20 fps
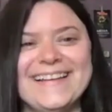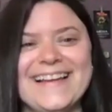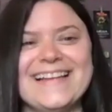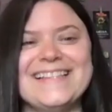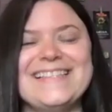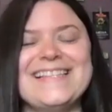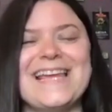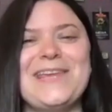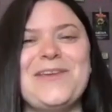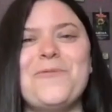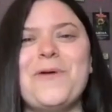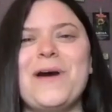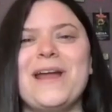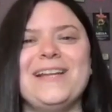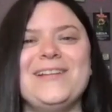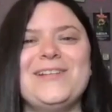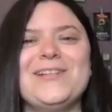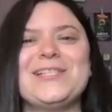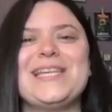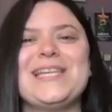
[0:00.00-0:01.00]
It's like you want
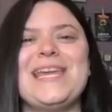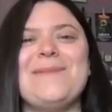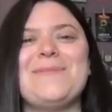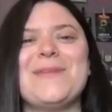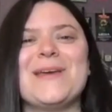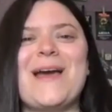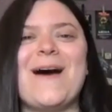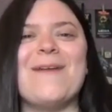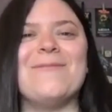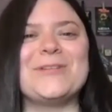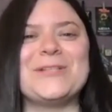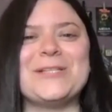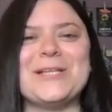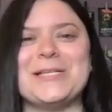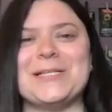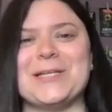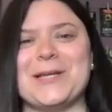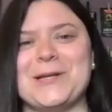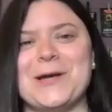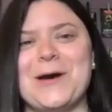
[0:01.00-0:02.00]
to just keep the
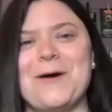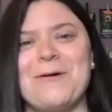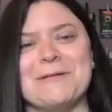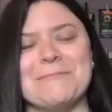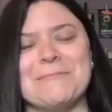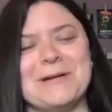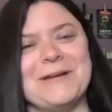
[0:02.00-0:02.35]
conversation going,